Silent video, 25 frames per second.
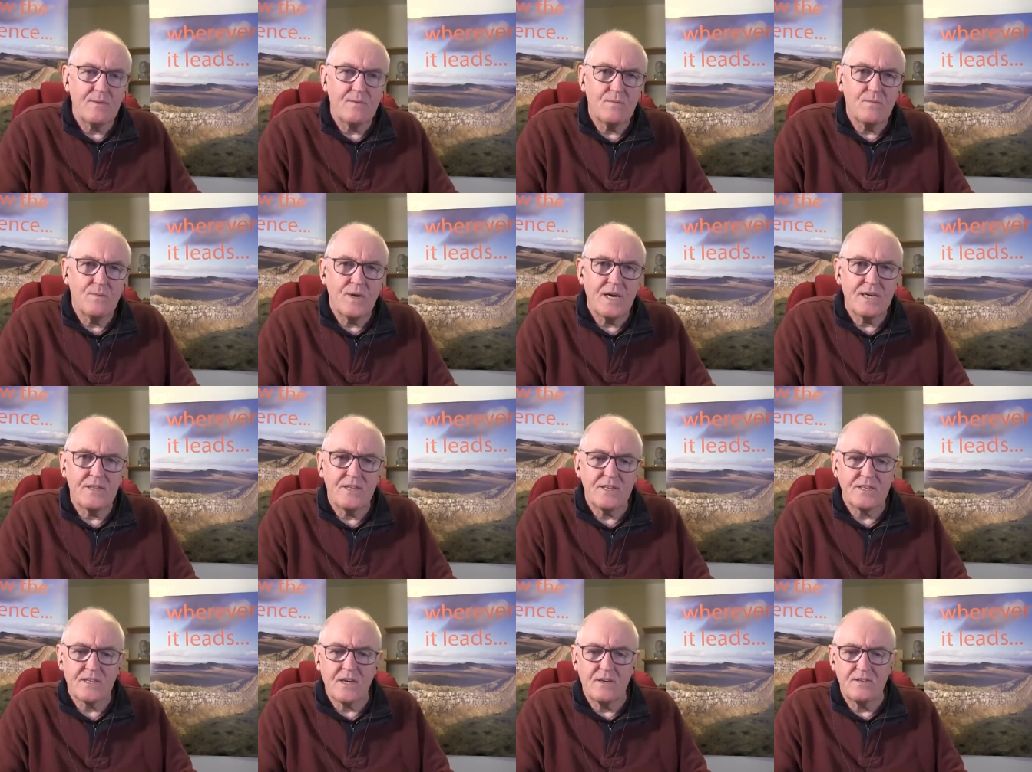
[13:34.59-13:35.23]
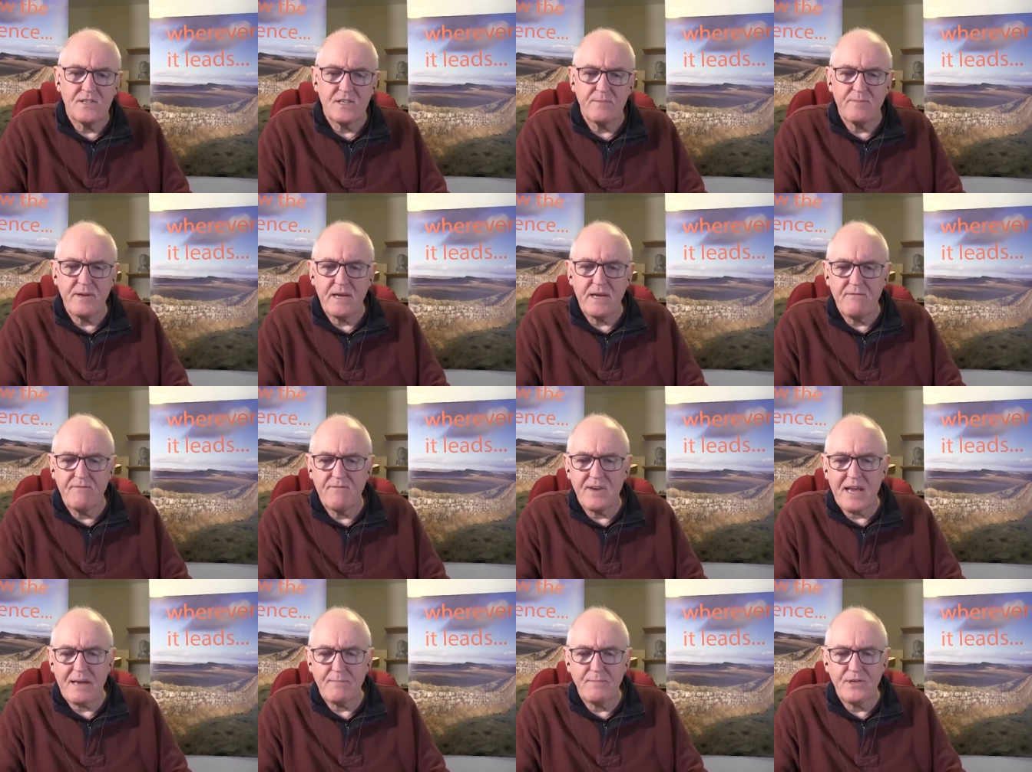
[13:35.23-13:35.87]
where there's going to be
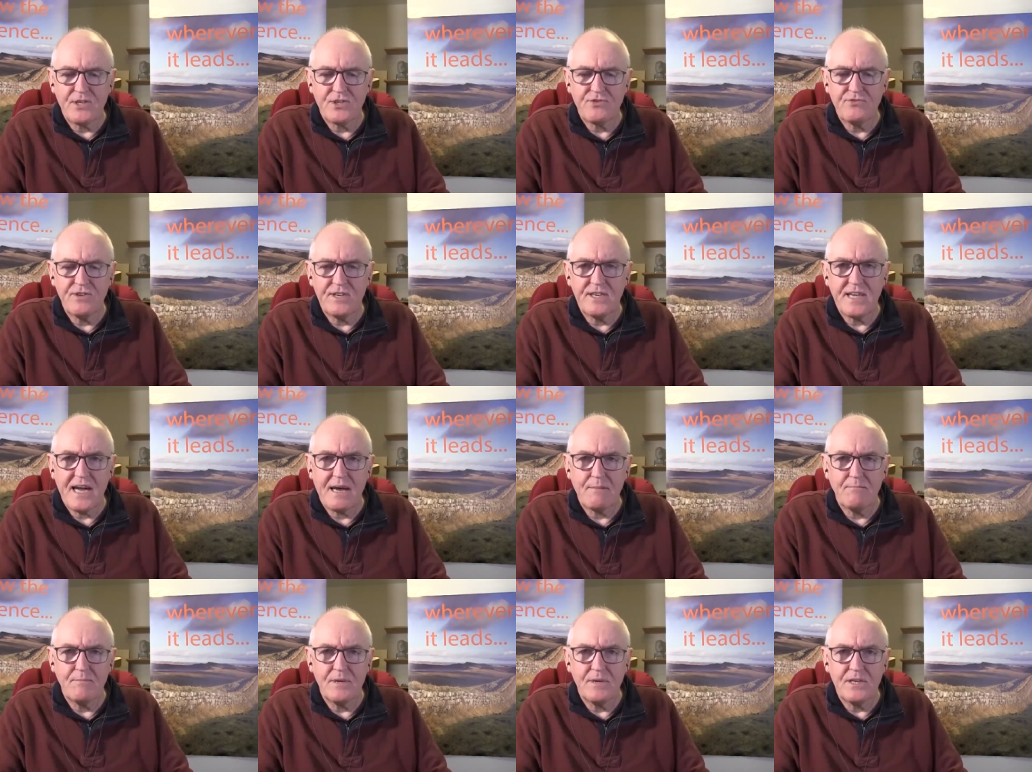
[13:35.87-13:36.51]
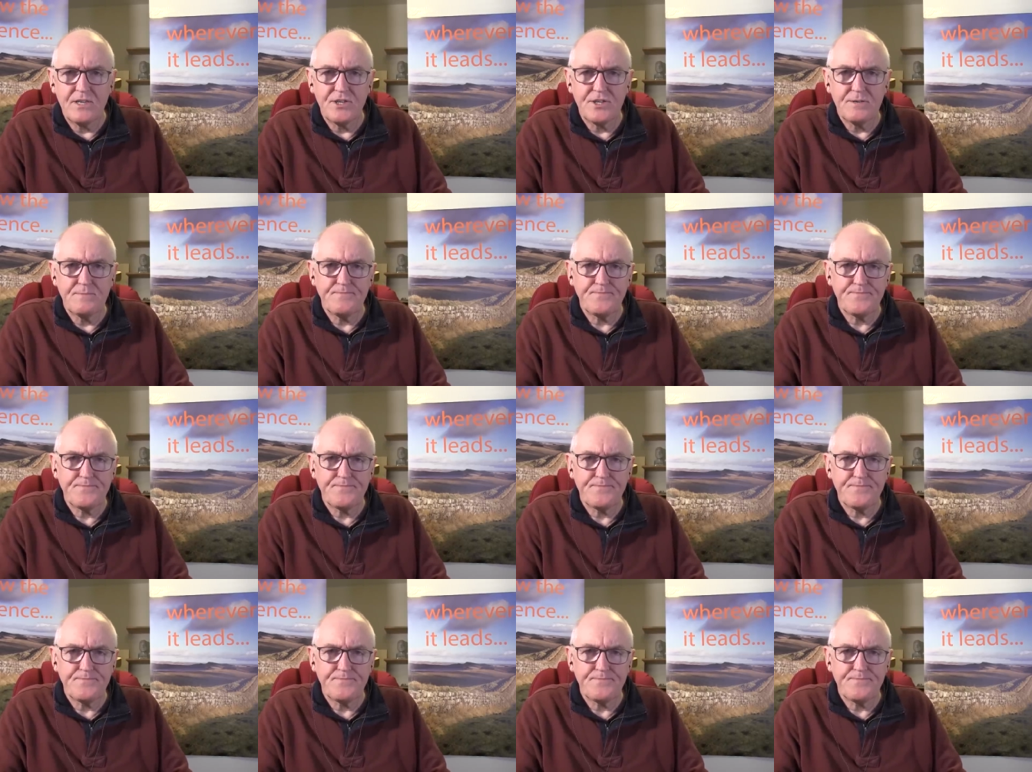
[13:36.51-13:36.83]
inflammatory damage